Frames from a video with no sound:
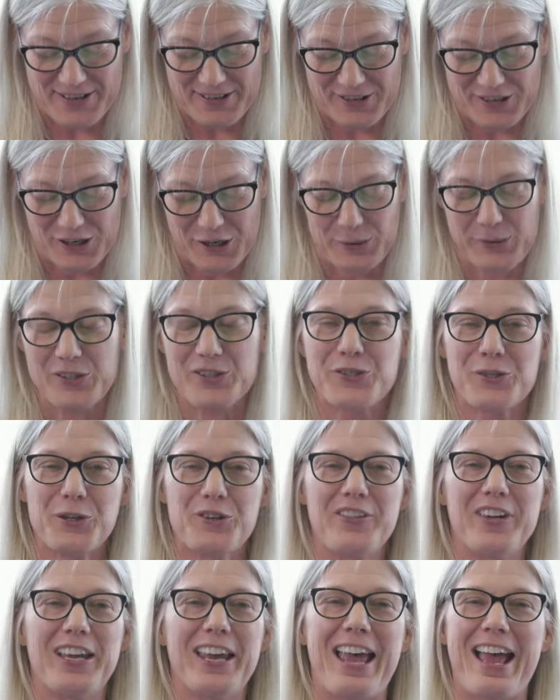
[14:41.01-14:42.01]
She was
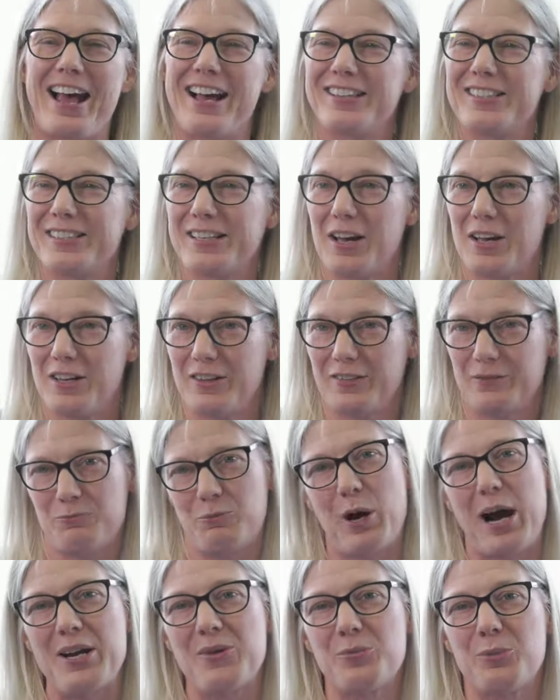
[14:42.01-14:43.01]
serving as a
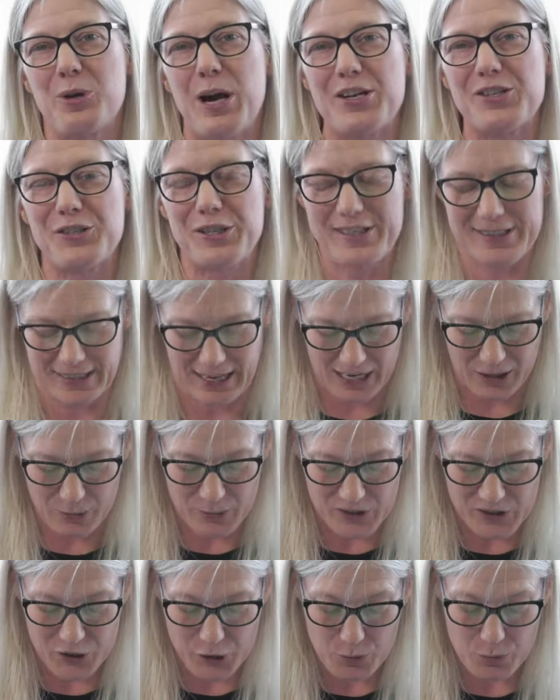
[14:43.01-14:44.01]
Pride and Prejudice like
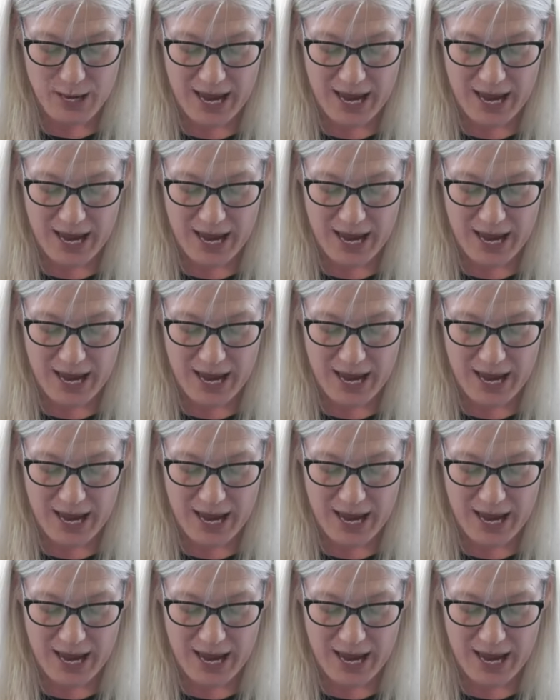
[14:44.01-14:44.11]
Mr.